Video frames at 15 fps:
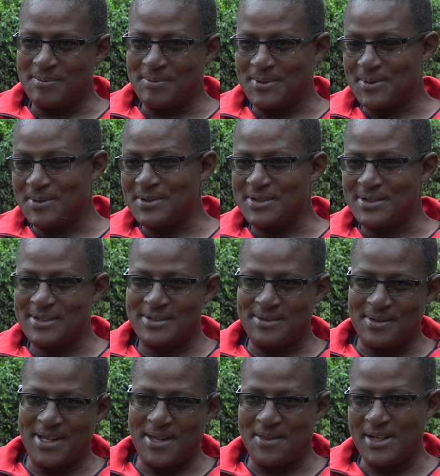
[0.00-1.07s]
because
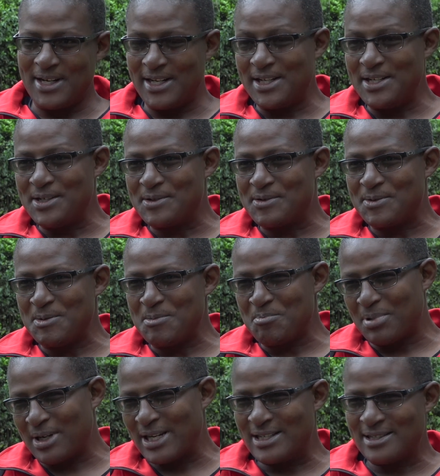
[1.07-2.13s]
they're the ladies to
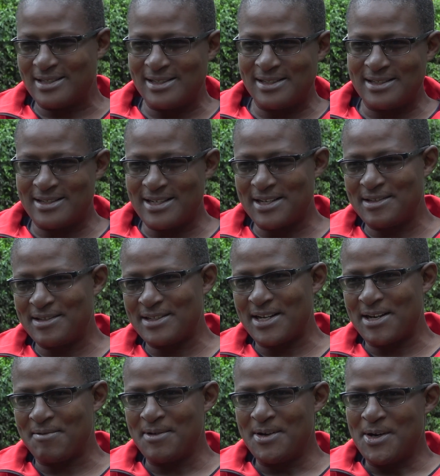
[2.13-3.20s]
impress and such
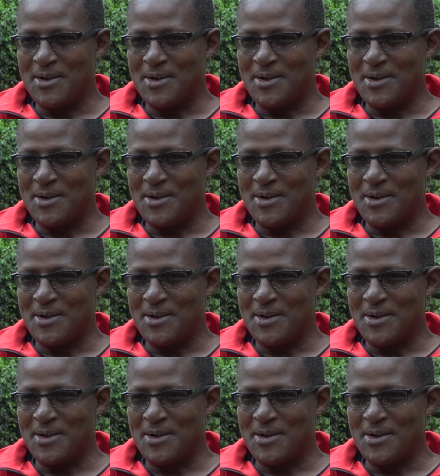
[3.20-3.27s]
stuff.